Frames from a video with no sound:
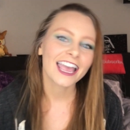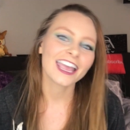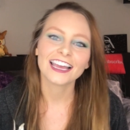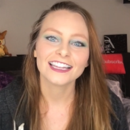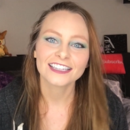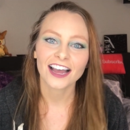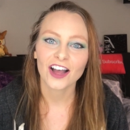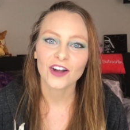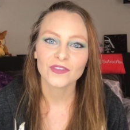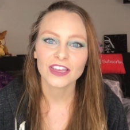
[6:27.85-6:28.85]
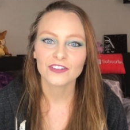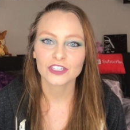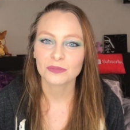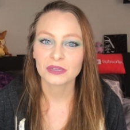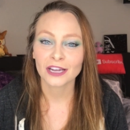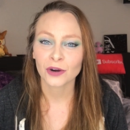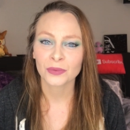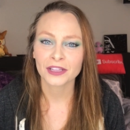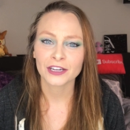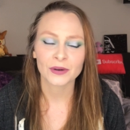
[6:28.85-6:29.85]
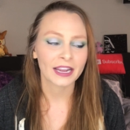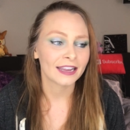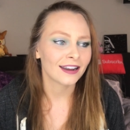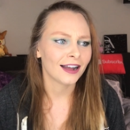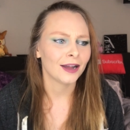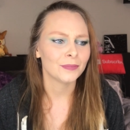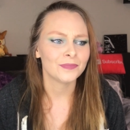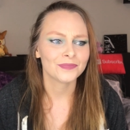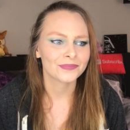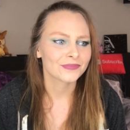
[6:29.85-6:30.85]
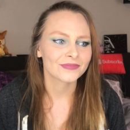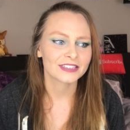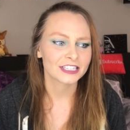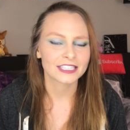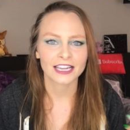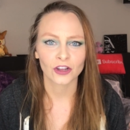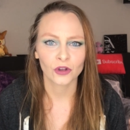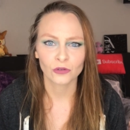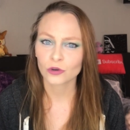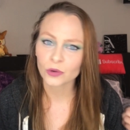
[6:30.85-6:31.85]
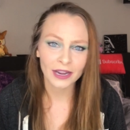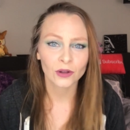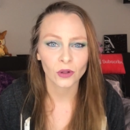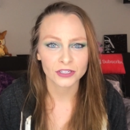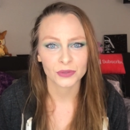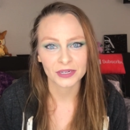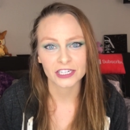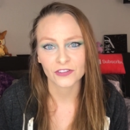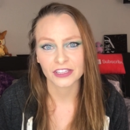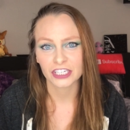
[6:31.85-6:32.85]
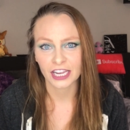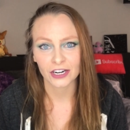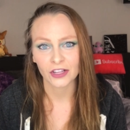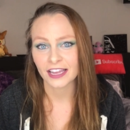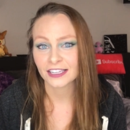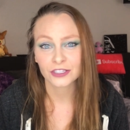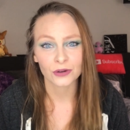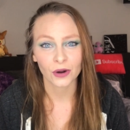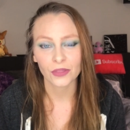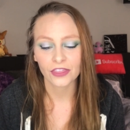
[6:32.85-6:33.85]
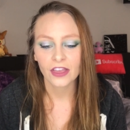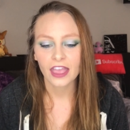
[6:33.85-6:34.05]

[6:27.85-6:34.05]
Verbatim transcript: And um, it would just be a really great, um, just a great goal to reach for the channel and its growth.